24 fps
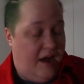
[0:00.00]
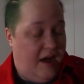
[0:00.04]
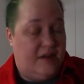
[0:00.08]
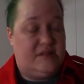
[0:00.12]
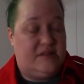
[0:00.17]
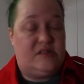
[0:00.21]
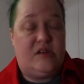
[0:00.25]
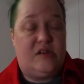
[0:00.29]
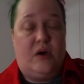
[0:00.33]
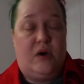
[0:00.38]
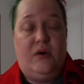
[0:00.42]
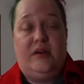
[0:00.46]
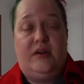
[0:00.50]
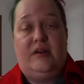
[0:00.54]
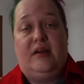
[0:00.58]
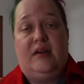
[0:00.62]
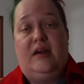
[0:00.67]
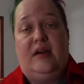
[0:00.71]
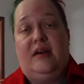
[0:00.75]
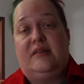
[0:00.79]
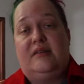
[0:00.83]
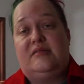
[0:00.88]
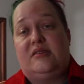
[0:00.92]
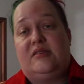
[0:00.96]
sewing,
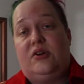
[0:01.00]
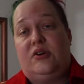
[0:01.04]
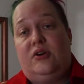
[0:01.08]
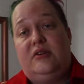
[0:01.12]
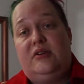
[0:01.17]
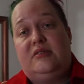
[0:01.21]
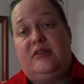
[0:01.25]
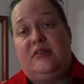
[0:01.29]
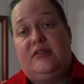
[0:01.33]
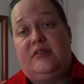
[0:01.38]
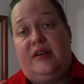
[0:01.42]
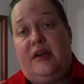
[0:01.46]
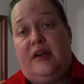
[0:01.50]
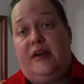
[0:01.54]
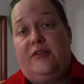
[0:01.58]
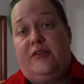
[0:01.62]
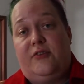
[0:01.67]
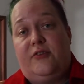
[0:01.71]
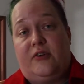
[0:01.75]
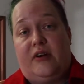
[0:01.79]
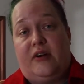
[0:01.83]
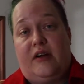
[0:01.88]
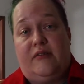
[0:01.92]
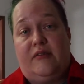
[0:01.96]
it's going to take
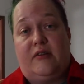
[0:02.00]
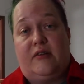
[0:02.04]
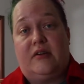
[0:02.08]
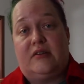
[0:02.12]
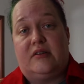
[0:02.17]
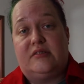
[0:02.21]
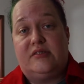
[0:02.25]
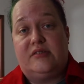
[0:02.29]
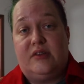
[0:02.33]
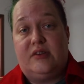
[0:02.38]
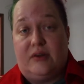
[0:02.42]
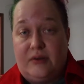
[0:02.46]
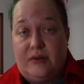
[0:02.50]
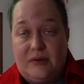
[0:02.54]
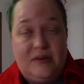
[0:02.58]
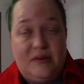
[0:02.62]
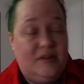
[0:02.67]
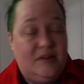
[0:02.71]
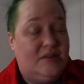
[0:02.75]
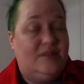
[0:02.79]
forever, so